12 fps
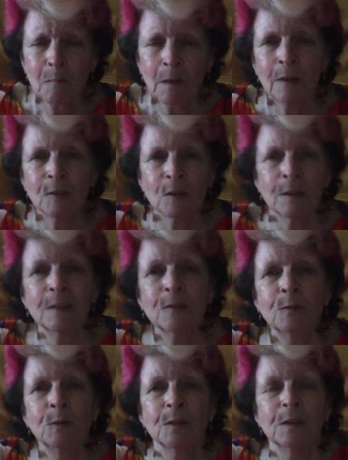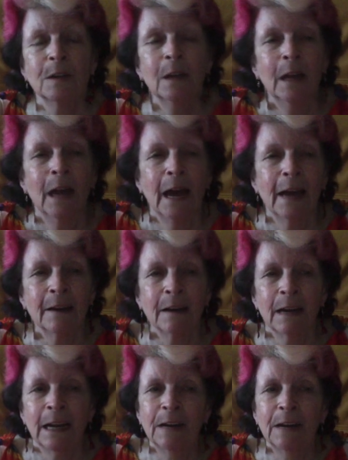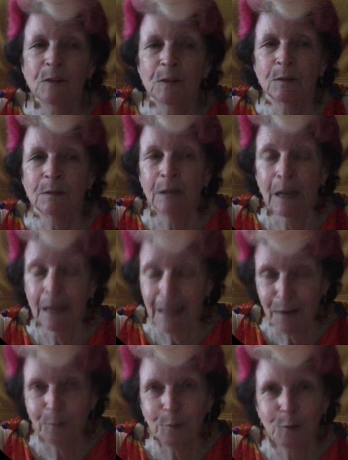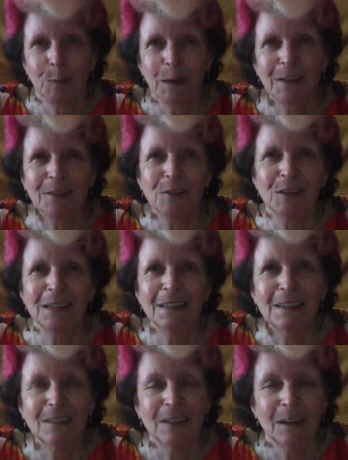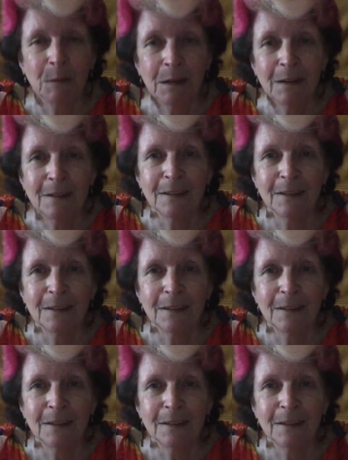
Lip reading: So this had an allowable space of 60 centimetres